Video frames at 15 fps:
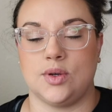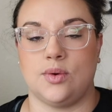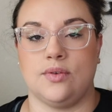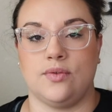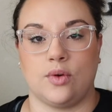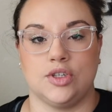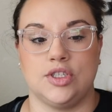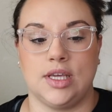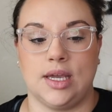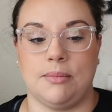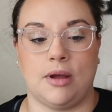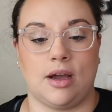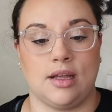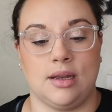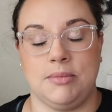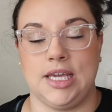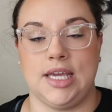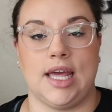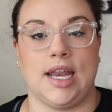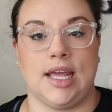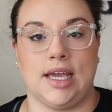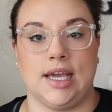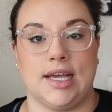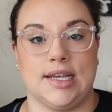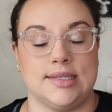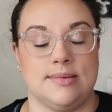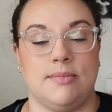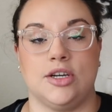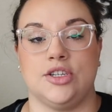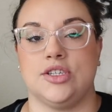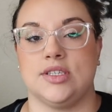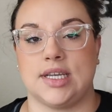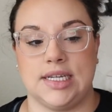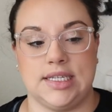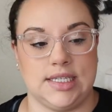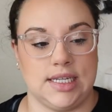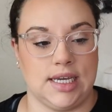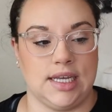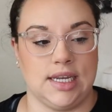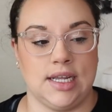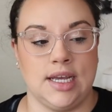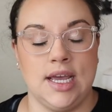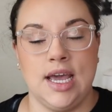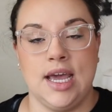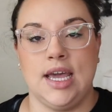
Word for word: So unfortunately I'm not going to be getting as much as I did